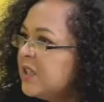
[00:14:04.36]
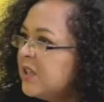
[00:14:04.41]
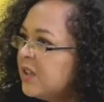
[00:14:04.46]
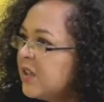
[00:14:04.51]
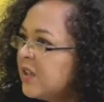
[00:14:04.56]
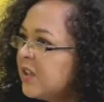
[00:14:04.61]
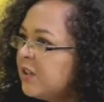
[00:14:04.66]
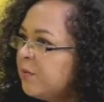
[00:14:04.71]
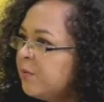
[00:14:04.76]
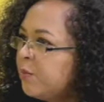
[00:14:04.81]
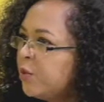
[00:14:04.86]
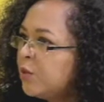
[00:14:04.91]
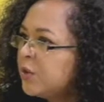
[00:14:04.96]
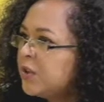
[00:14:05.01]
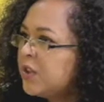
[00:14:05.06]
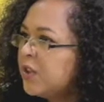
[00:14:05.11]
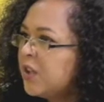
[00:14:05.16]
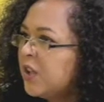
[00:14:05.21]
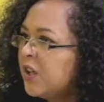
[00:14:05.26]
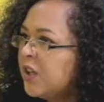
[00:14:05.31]
they
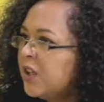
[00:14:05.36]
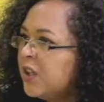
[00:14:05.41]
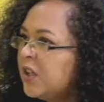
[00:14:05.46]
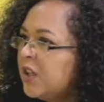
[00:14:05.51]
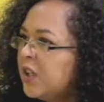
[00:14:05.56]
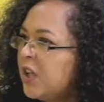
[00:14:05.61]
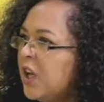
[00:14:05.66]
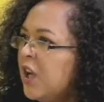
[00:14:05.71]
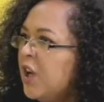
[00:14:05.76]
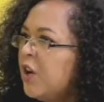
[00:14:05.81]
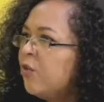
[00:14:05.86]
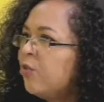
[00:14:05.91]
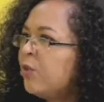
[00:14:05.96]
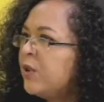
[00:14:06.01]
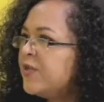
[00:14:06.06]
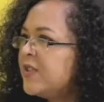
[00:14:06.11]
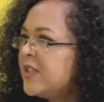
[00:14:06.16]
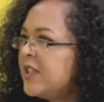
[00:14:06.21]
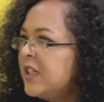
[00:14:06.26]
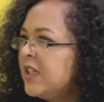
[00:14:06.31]
reported on.
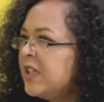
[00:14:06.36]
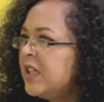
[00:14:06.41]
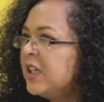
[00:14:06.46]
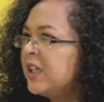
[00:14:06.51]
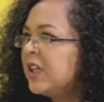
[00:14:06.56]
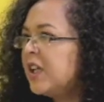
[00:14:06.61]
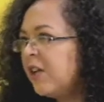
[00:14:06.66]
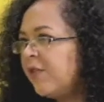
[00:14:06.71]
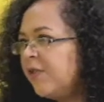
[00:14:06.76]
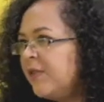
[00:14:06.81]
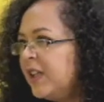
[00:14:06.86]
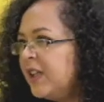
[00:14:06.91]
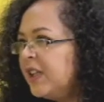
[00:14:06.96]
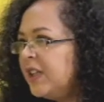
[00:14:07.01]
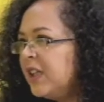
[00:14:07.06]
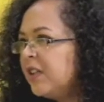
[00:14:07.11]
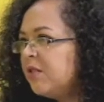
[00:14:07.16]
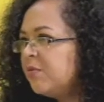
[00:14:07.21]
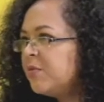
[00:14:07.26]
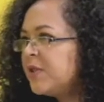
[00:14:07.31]
We've seen roughly
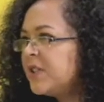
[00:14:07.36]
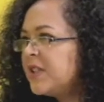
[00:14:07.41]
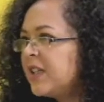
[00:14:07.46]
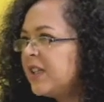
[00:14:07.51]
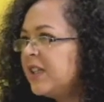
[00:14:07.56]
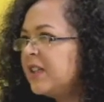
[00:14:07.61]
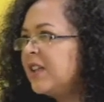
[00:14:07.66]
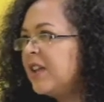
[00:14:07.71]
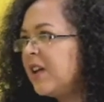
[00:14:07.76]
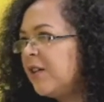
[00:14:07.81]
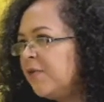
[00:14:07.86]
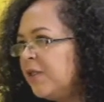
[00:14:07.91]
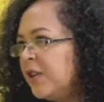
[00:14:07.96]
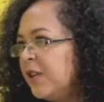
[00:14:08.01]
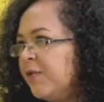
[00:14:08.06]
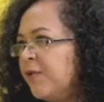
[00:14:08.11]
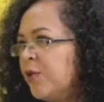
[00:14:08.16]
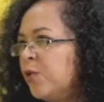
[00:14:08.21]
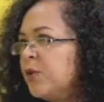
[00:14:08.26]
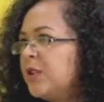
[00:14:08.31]
10%, roughly
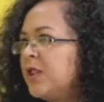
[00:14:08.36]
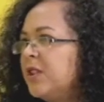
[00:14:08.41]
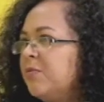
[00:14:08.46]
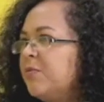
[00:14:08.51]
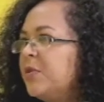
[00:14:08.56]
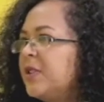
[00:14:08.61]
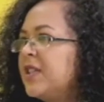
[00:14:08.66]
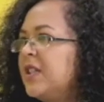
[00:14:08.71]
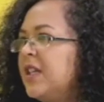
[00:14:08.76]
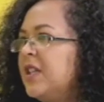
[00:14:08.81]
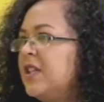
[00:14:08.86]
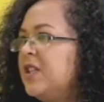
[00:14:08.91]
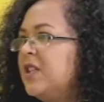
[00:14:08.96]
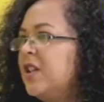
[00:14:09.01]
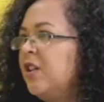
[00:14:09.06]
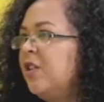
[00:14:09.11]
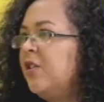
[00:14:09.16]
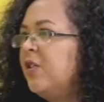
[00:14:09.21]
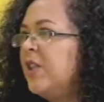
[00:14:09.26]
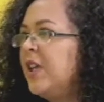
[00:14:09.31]
14% here and
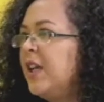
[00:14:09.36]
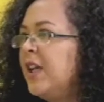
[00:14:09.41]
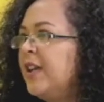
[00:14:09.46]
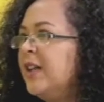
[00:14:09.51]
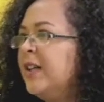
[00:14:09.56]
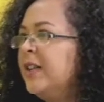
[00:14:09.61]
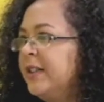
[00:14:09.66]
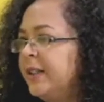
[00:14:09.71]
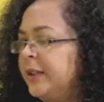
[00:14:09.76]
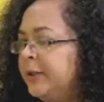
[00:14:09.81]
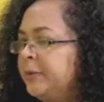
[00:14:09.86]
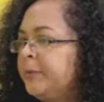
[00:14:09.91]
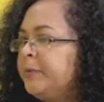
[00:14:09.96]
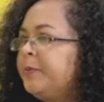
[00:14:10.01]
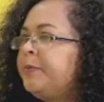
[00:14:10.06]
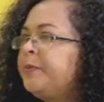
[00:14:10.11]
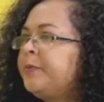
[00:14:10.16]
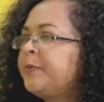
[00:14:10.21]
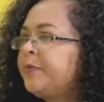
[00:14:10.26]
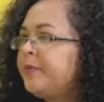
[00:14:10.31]
there. Yeah, I
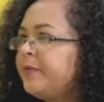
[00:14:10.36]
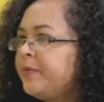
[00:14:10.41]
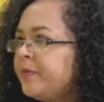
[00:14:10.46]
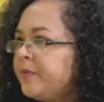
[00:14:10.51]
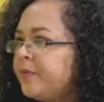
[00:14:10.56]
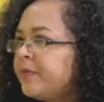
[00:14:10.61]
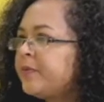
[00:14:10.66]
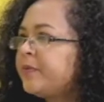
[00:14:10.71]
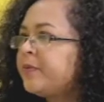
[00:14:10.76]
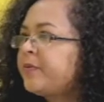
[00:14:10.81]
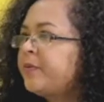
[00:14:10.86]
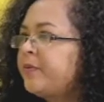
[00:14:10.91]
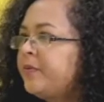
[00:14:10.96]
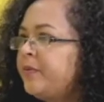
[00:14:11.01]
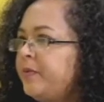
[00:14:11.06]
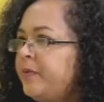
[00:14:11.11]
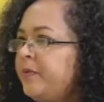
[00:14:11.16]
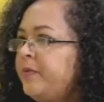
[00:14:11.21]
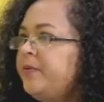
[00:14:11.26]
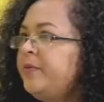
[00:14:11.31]
don't.
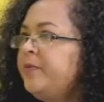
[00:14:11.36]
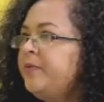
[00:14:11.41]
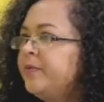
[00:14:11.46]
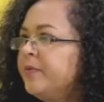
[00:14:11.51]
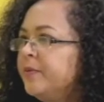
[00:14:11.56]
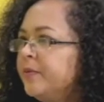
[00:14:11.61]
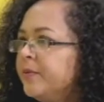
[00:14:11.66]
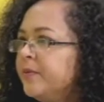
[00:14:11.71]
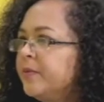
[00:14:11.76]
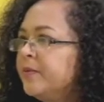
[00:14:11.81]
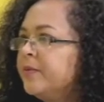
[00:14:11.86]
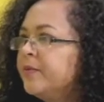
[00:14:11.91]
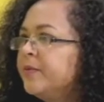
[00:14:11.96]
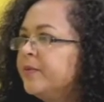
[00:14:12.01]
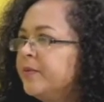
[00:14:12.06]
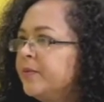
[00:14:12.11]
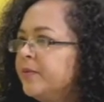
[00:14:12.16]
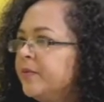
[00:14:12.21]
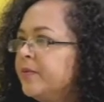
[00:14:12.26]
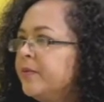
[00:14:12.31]
I say it's
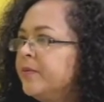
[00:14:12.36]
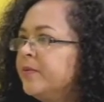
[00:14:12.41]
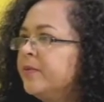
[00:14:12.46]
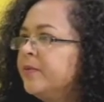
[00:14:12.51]
probably between